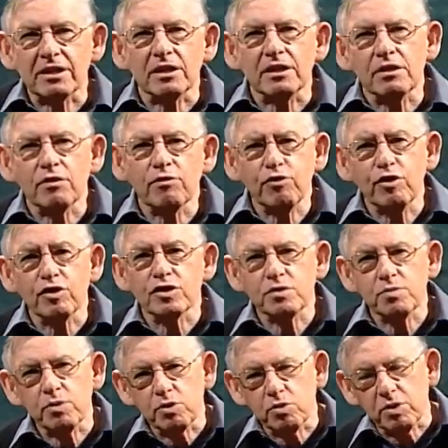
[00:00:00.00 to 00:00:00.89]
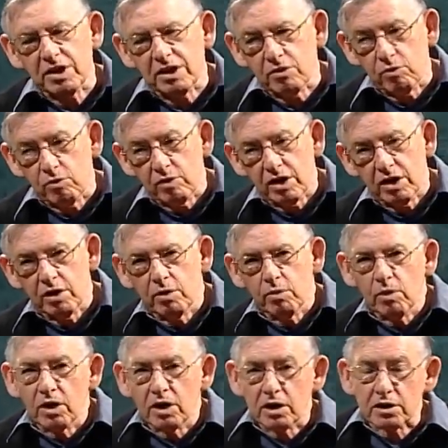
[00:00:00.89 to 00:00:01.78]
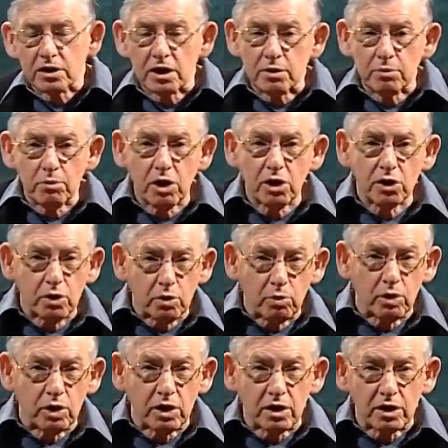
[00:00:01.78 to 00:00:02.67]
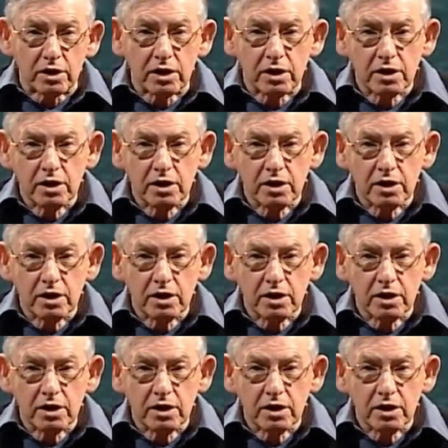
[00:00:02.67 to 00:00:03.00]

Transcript: the difference between real world and model world,